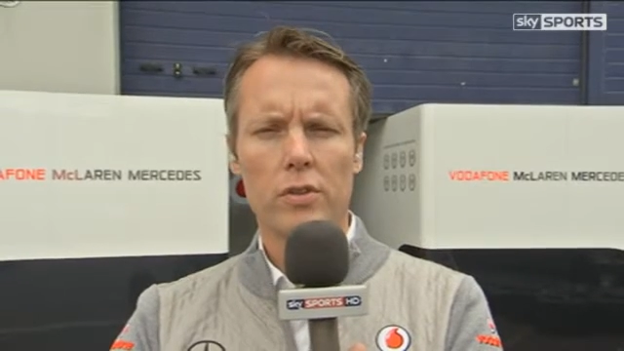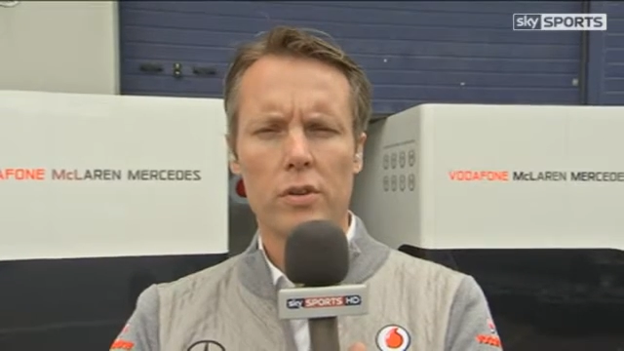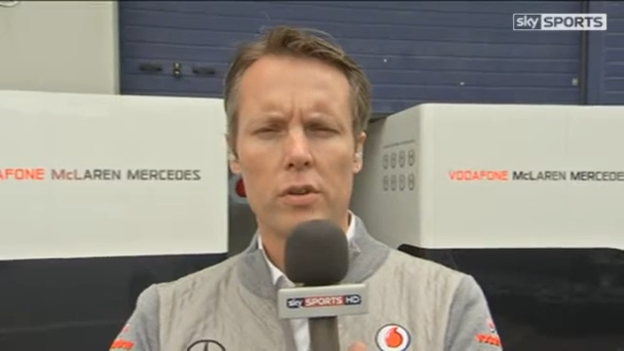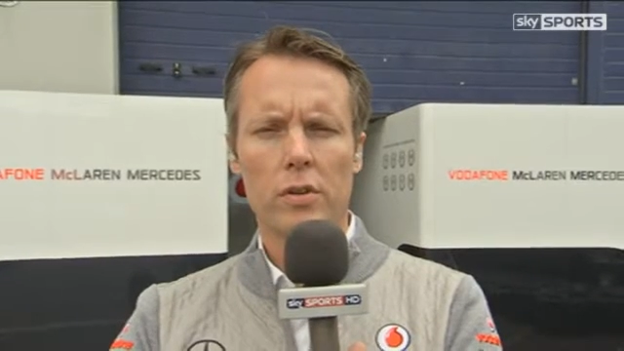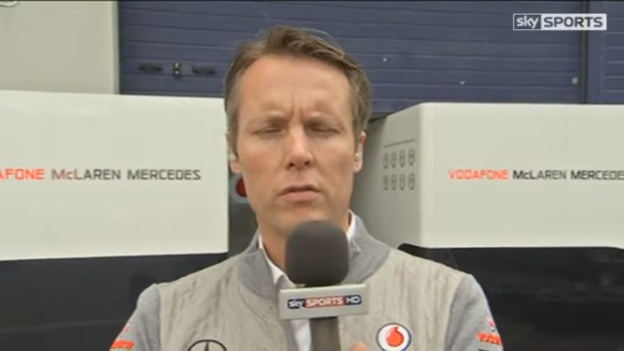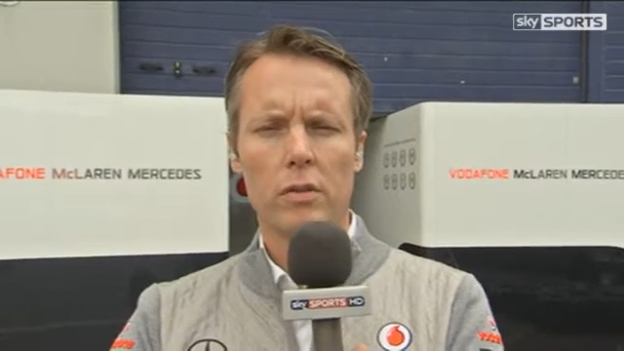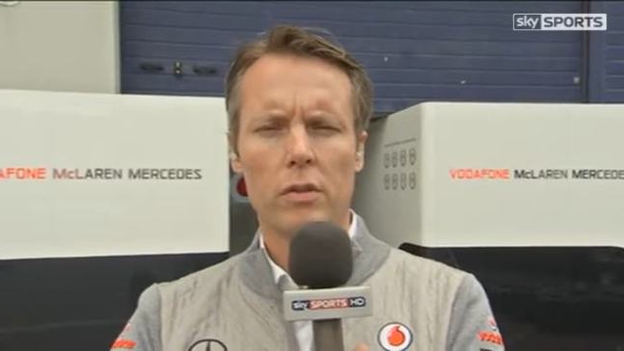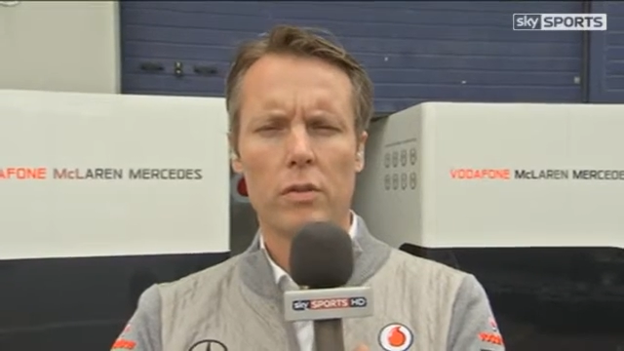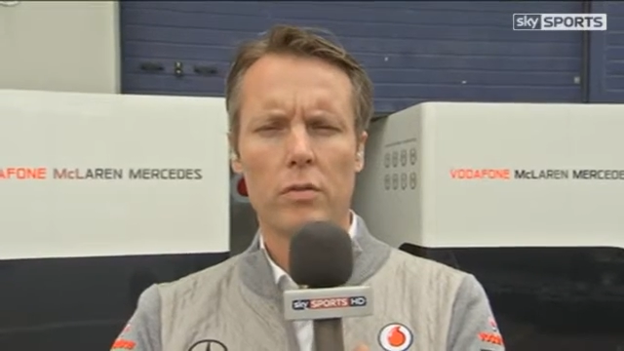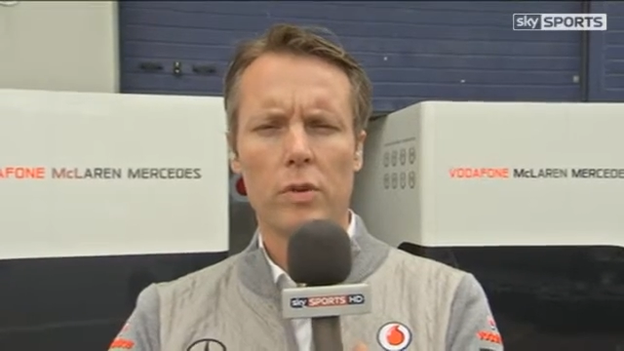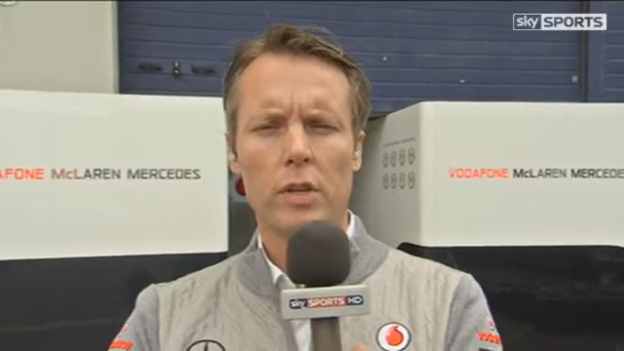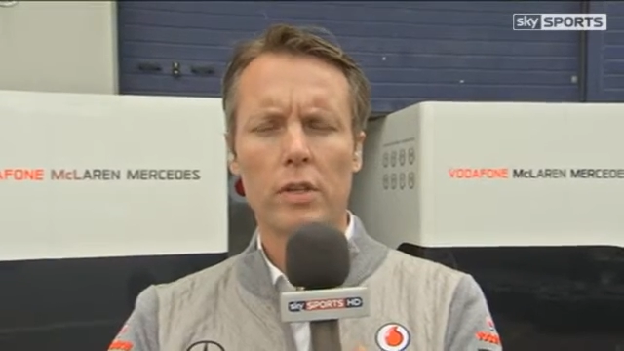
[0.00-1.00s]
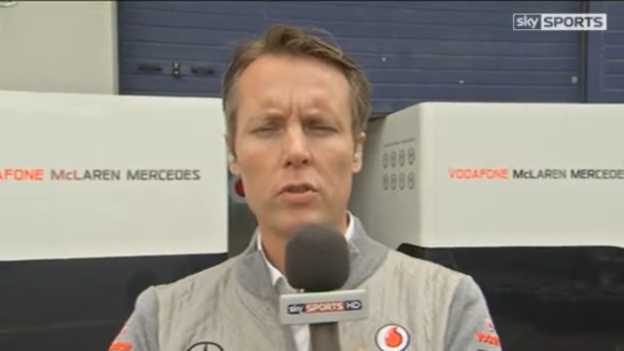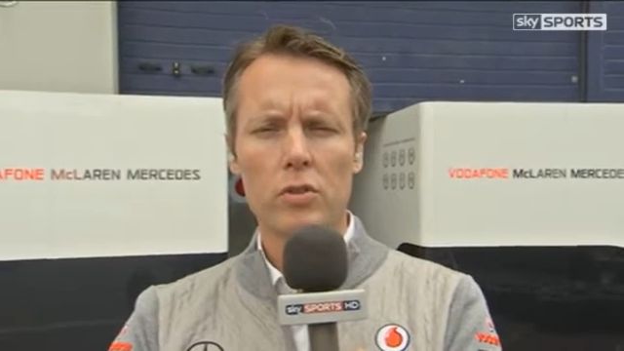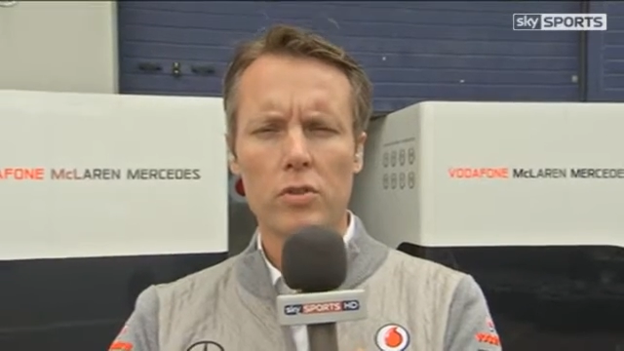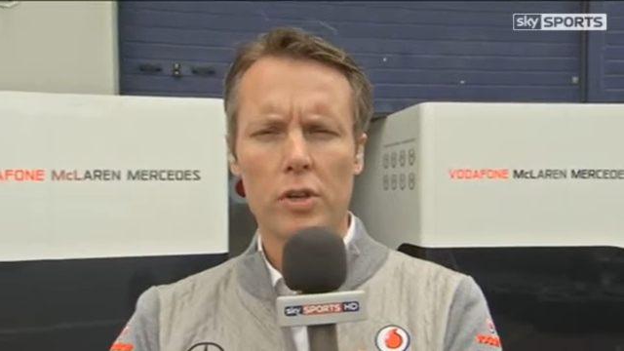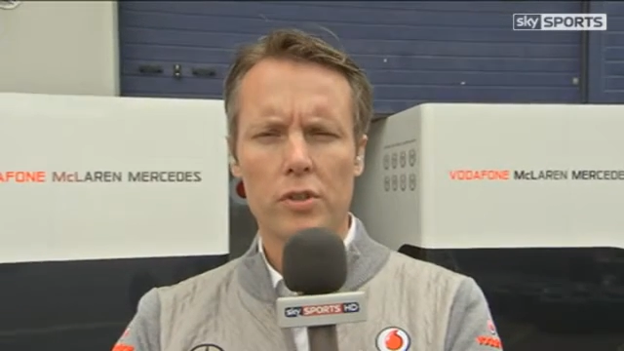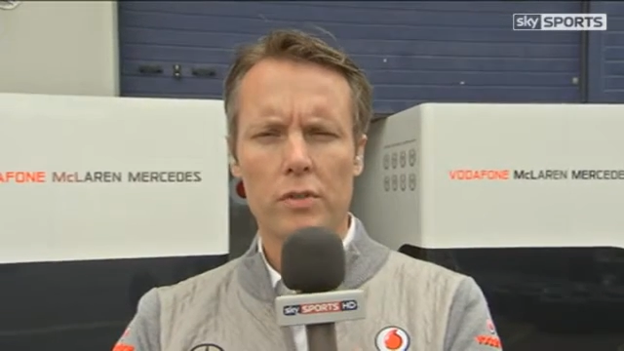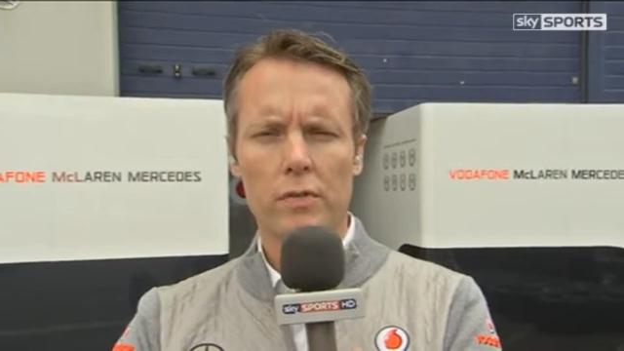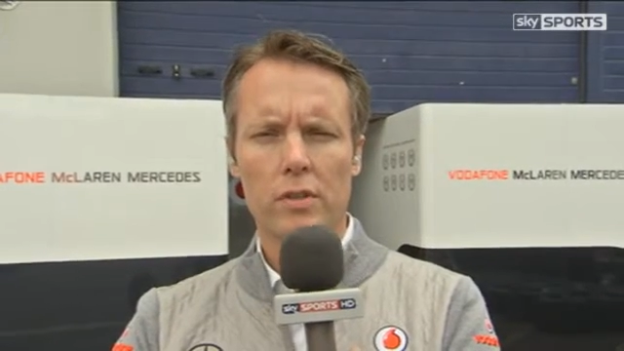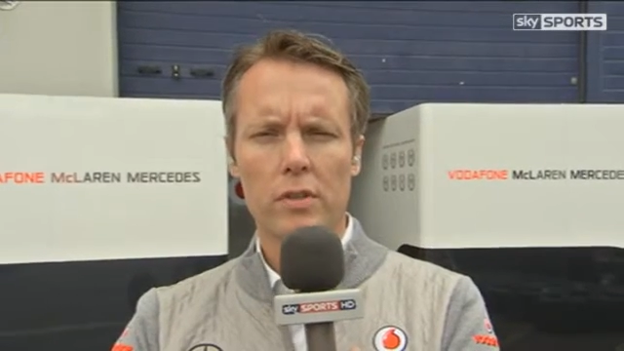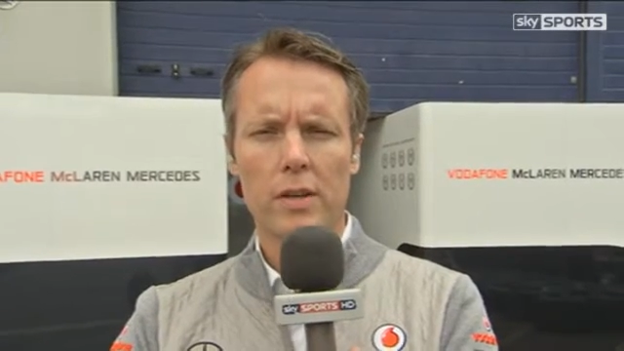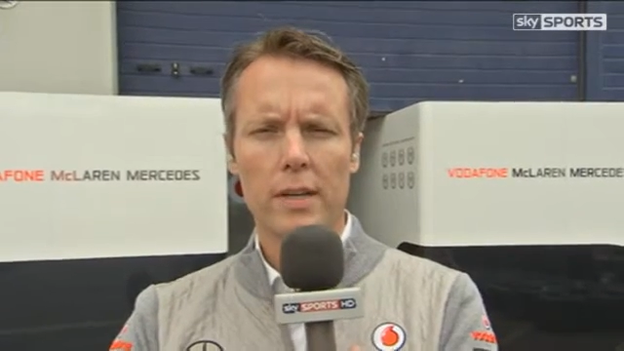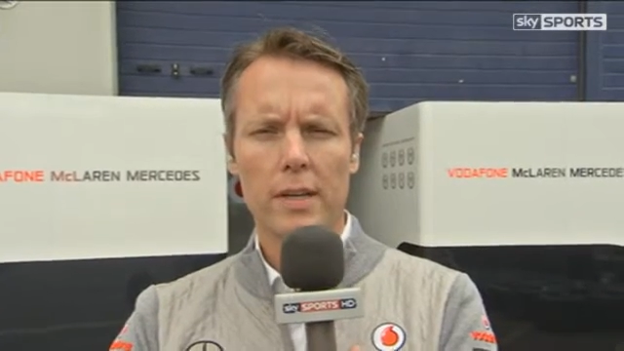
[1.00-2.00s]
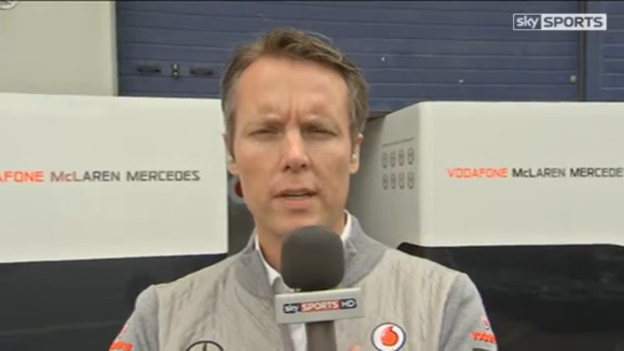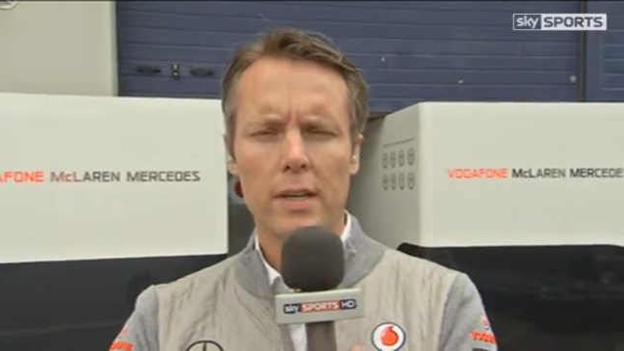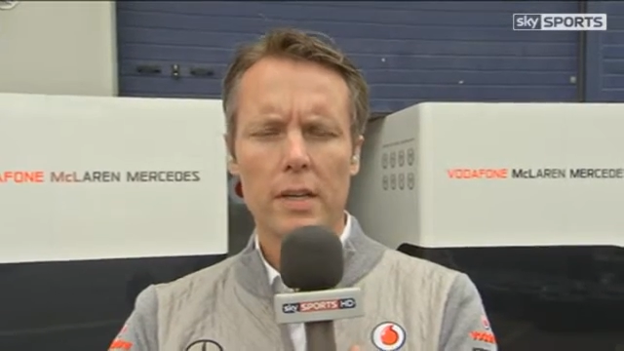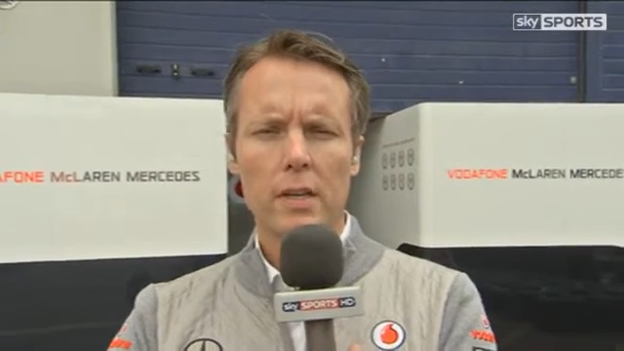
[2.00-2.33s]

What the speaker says: the rear construction of the tyre.